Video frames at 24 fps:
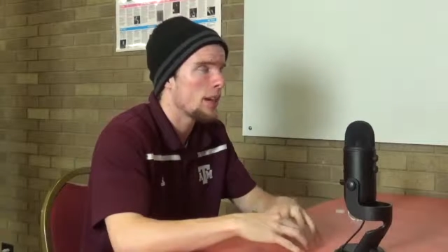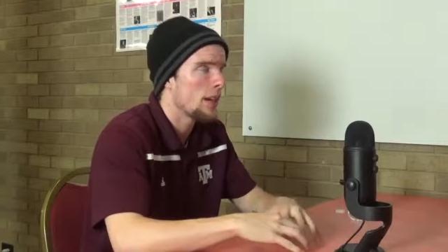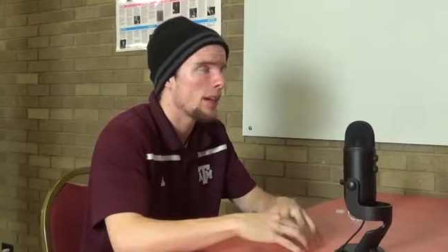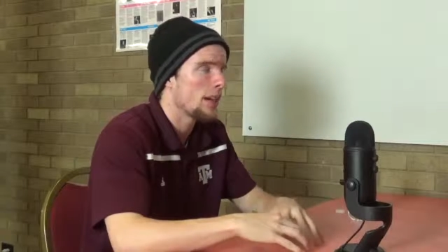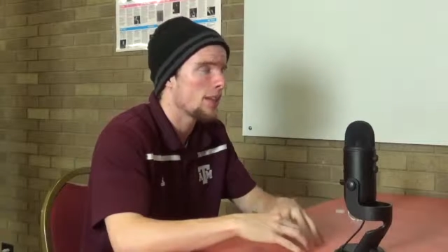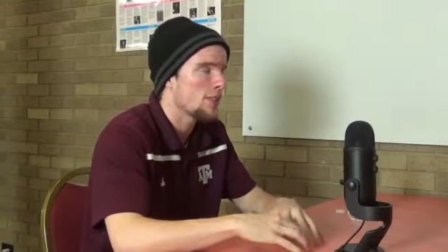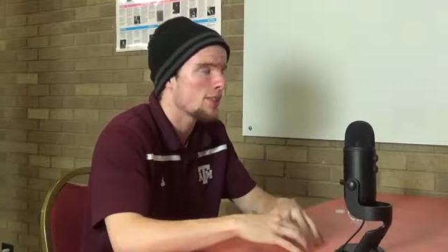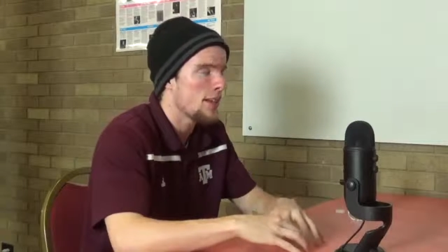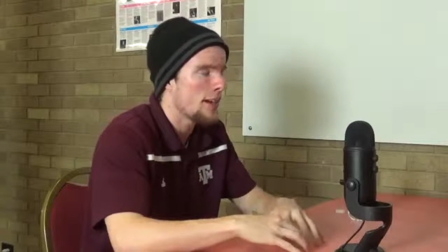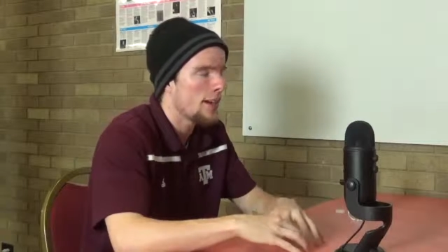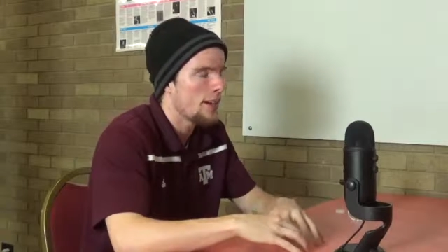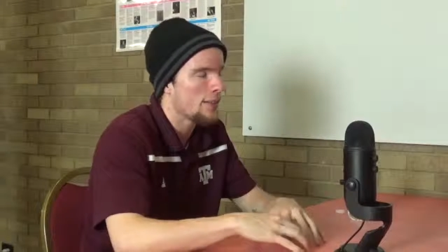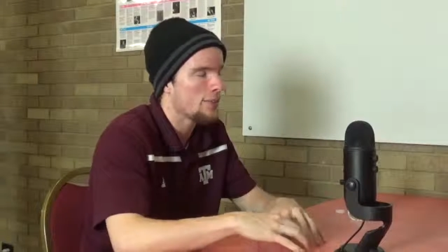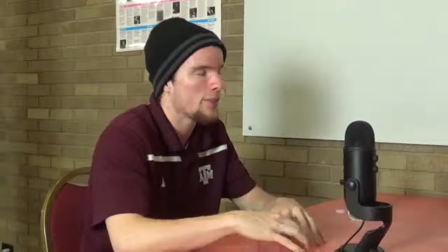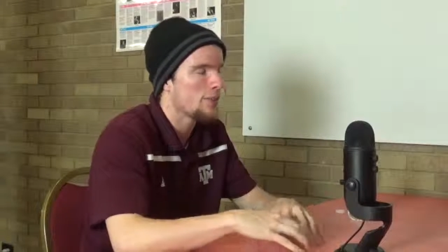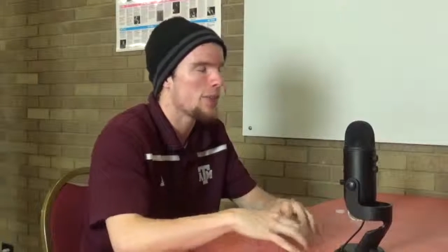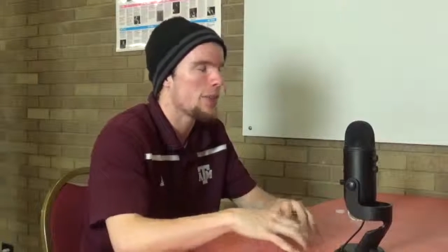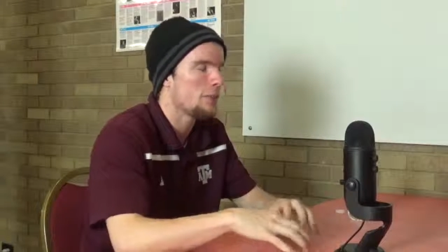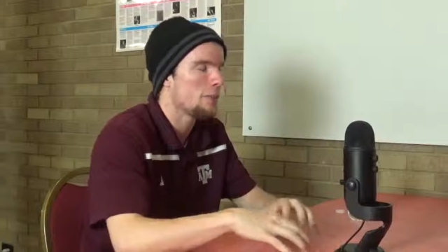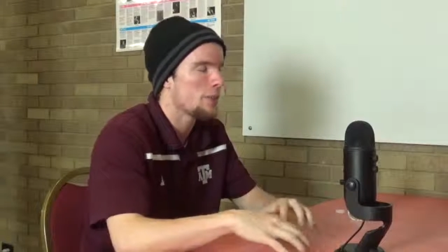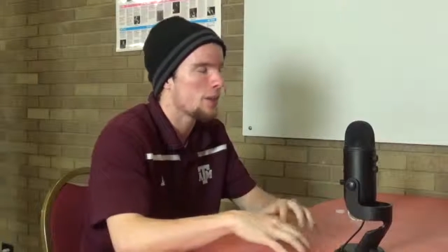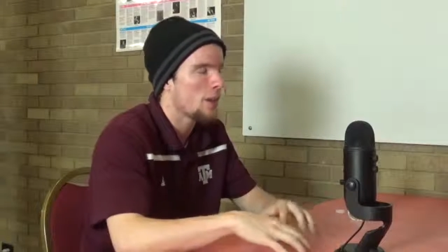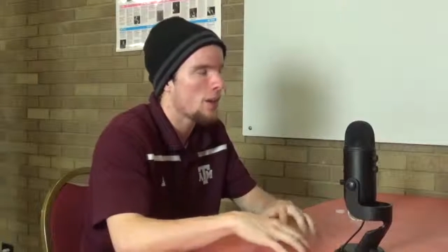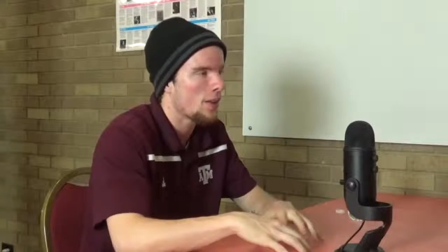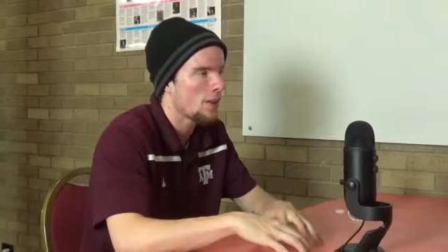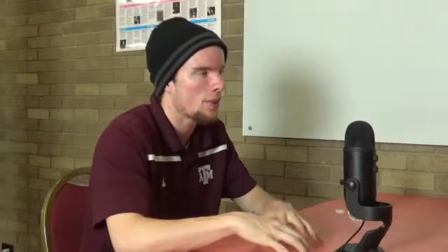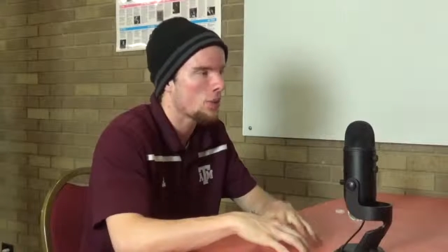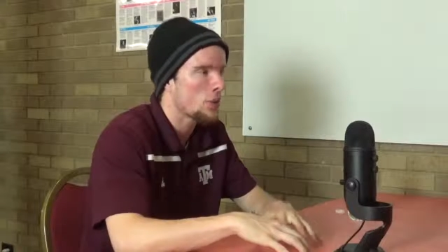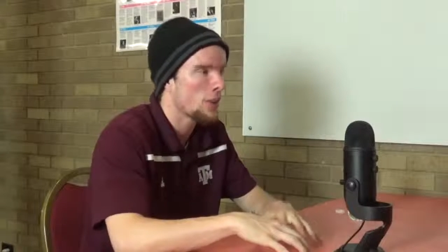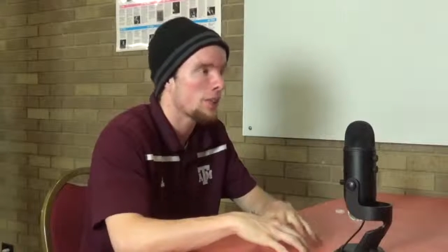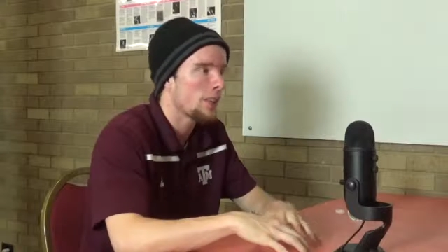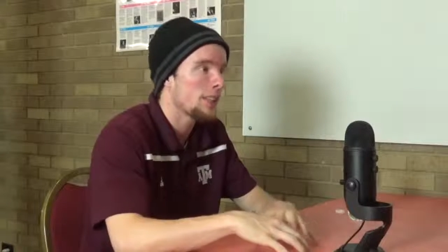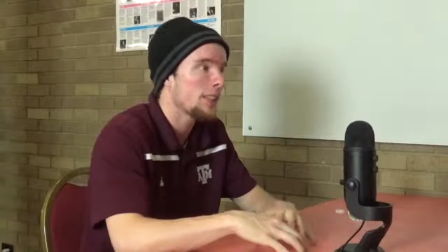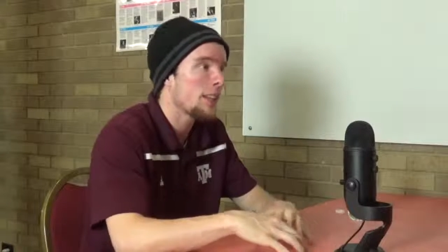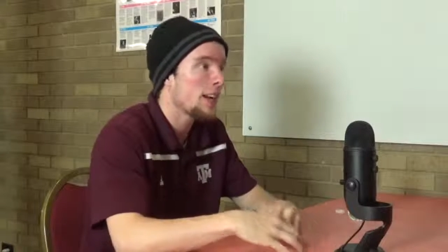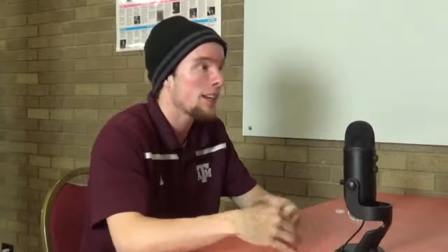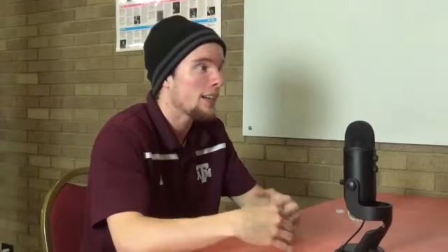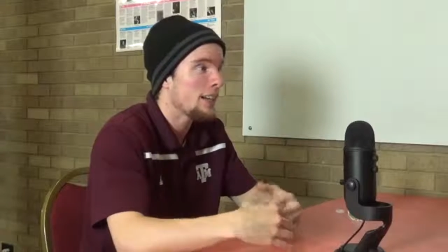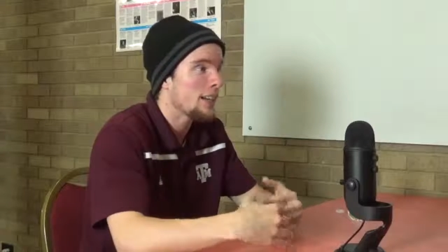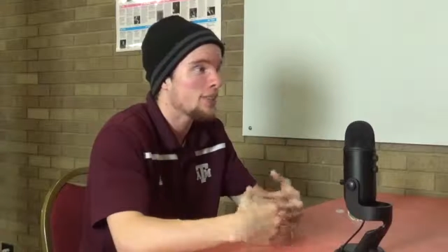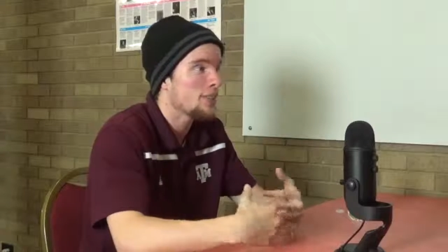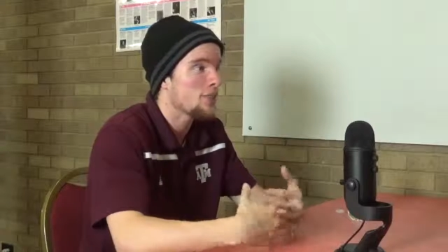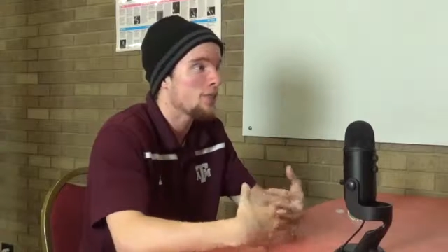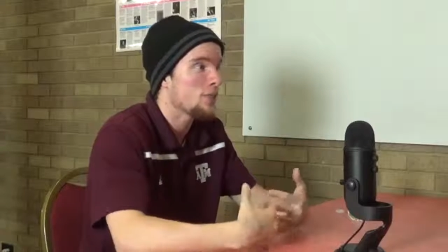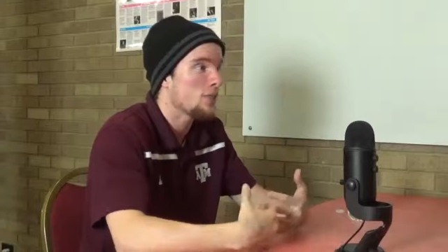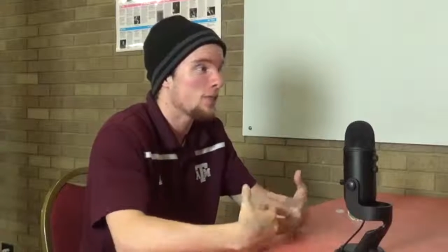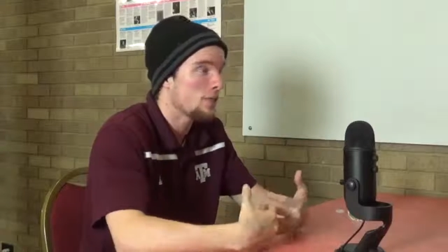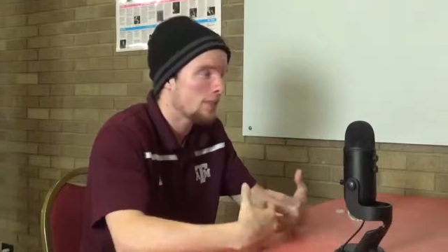i guess have the same theology like that
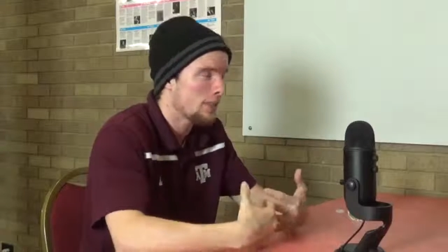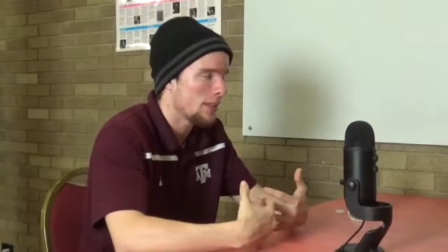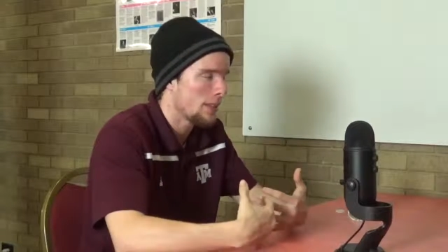gets